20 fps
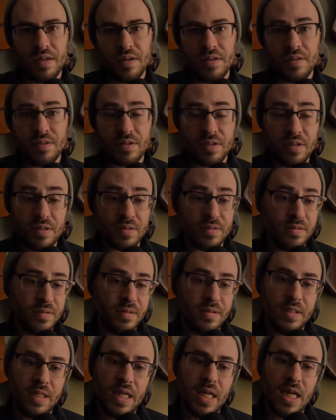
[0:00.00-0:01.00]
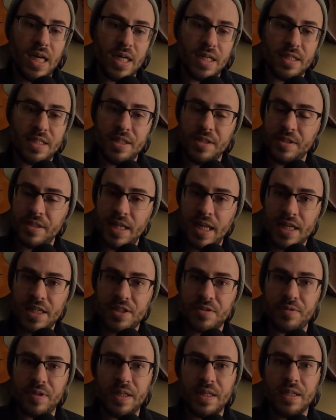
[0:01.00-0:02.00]
So, until
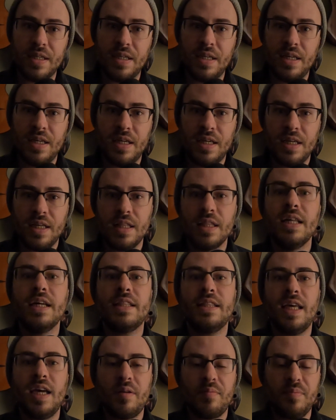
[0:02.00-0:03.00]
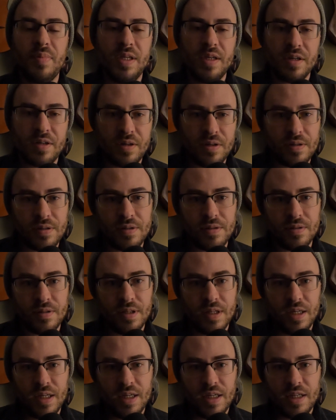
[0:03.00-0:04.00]
next week, let that be a call
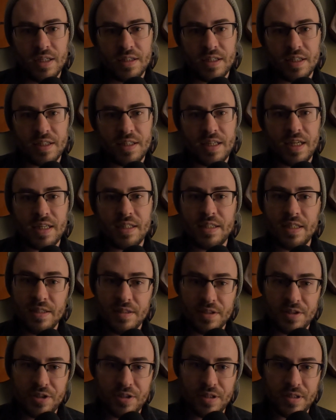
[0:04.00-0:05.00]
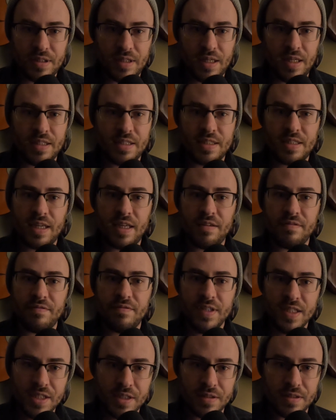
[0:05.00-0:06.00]
to stay diligent and stay
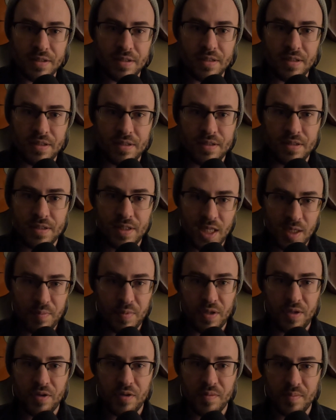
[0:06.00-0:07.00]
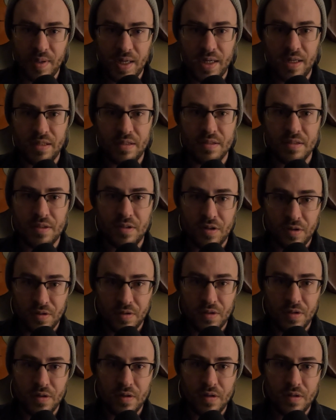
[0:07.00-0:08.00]
vigilant, keeping your minds on
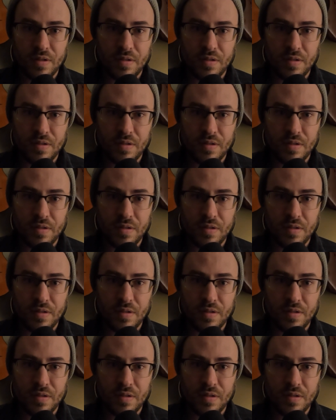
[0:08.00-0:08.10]
guard.